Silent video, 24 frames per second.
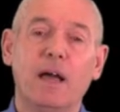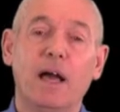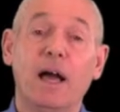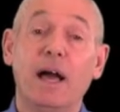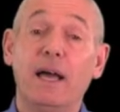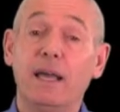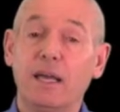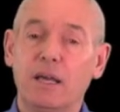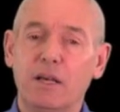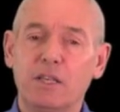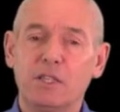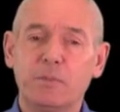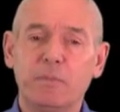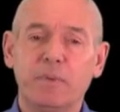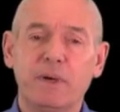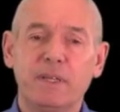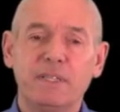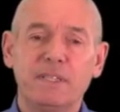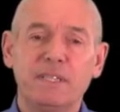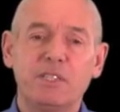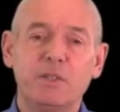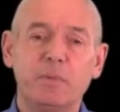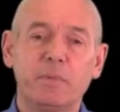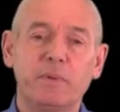I asked
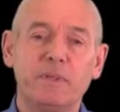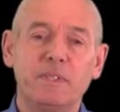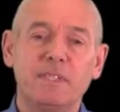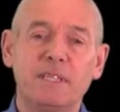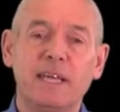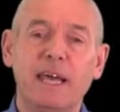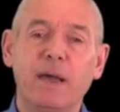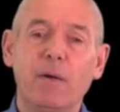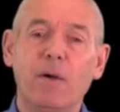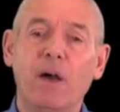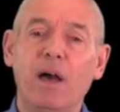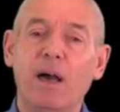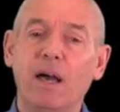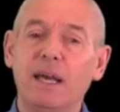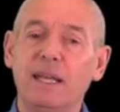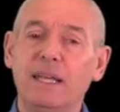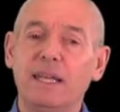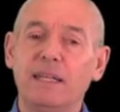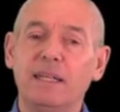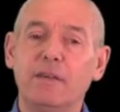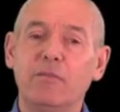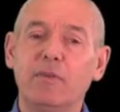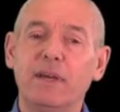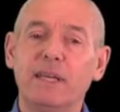participants how
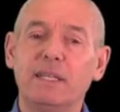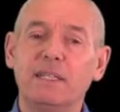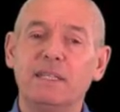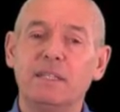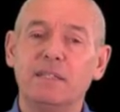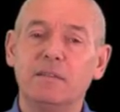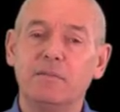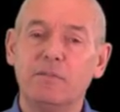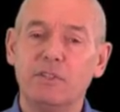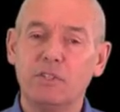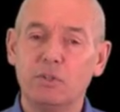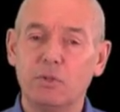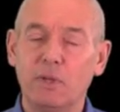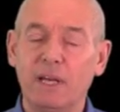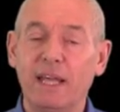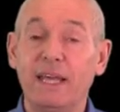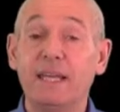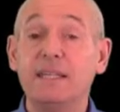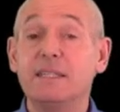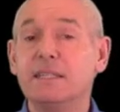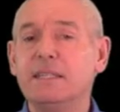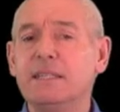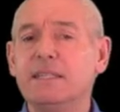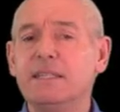highly they rated the visual
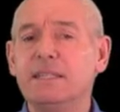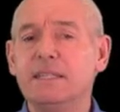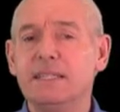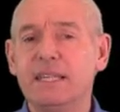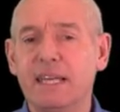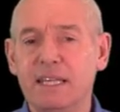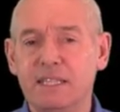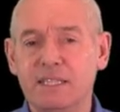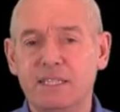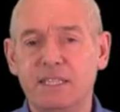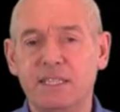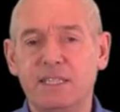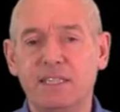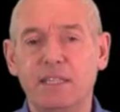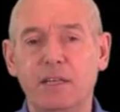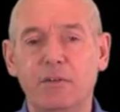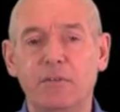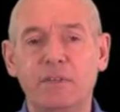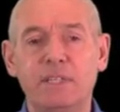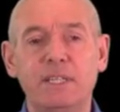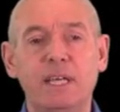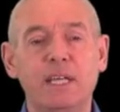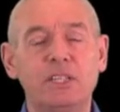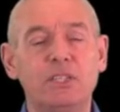aids and tested their
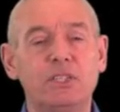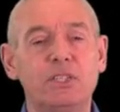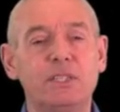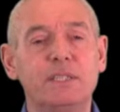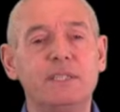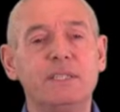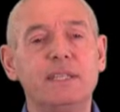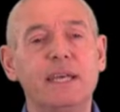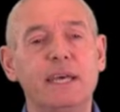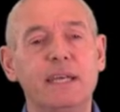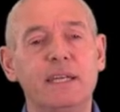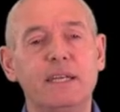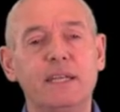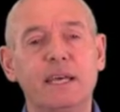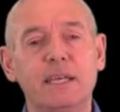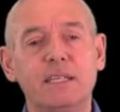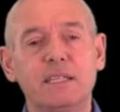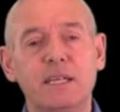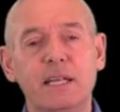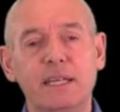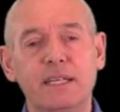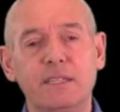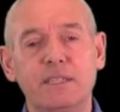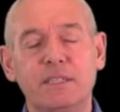retention 10
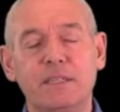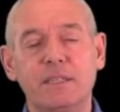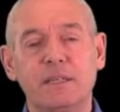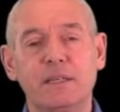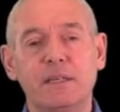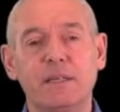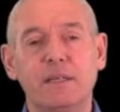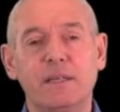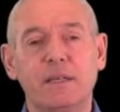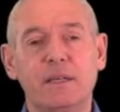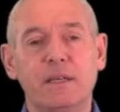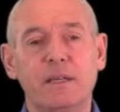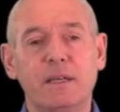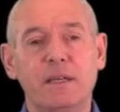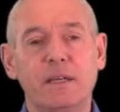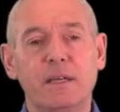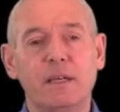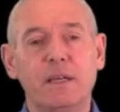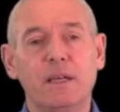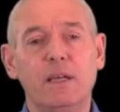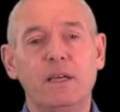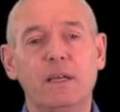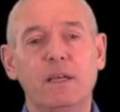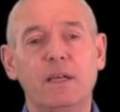days later.
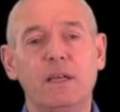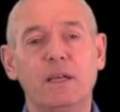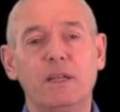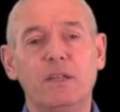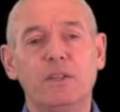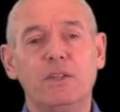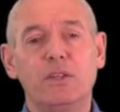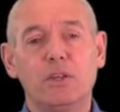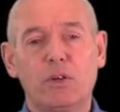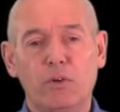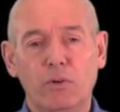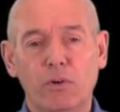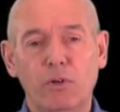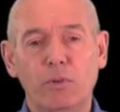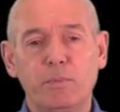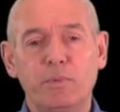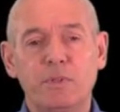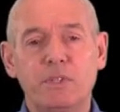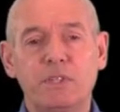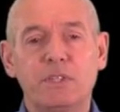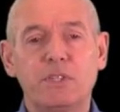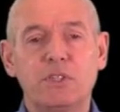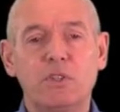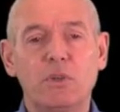The
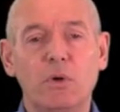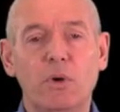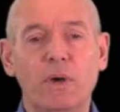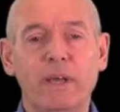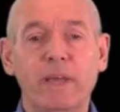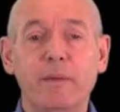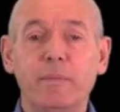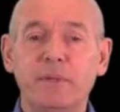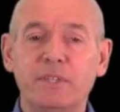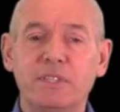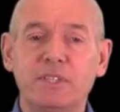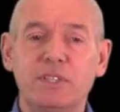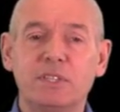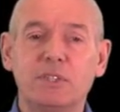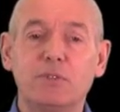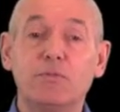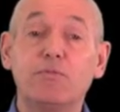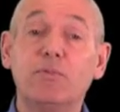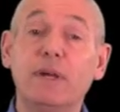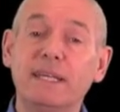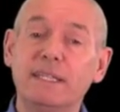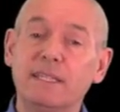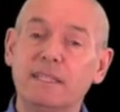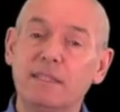groups that saw images
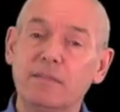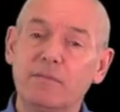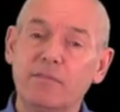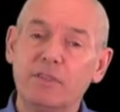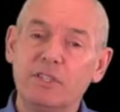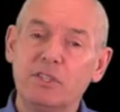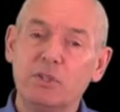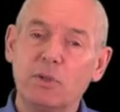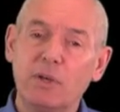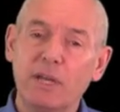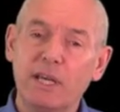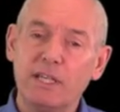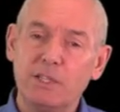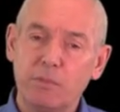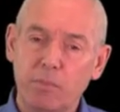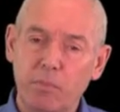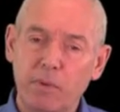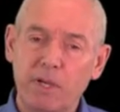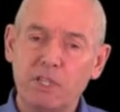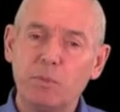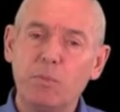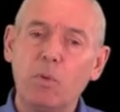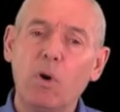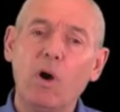rated the visual aids
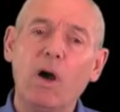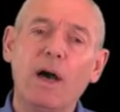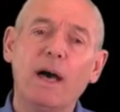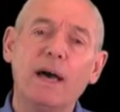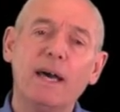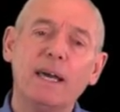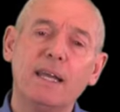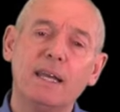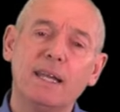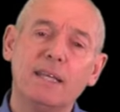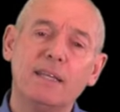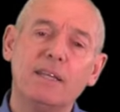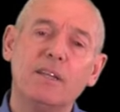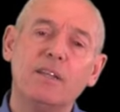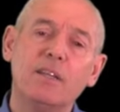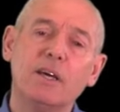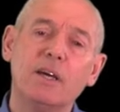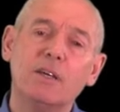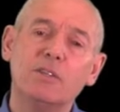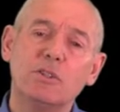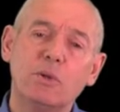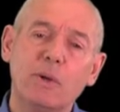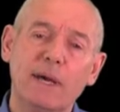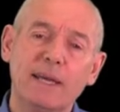much more highly than
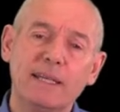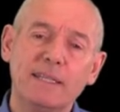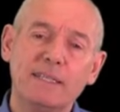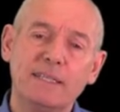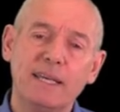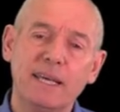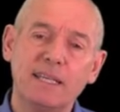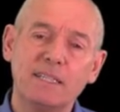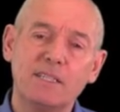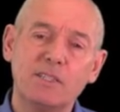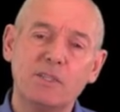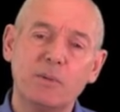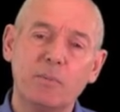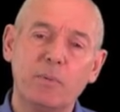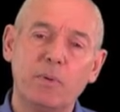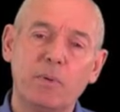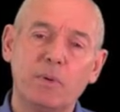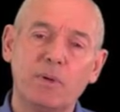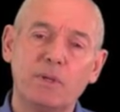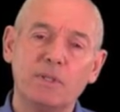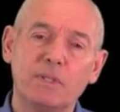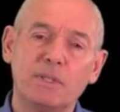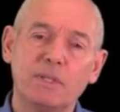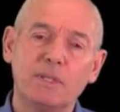those who had text
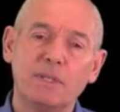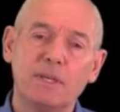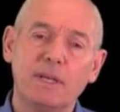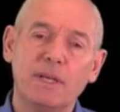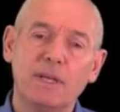support.